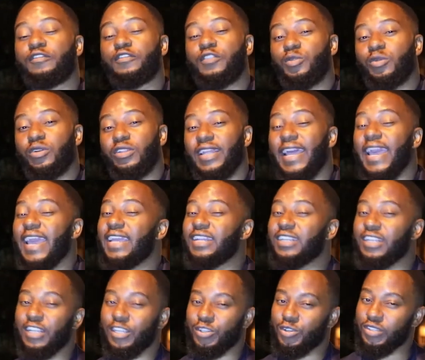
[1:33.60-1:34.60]
fuel and
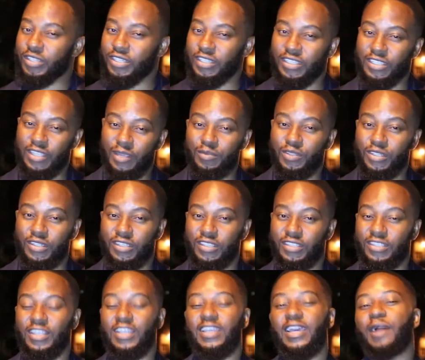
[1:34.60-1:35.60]
electricity
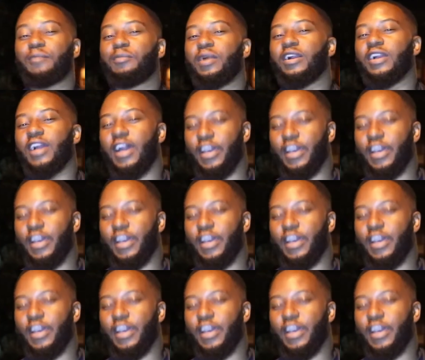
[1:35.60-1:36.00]
subsidies, among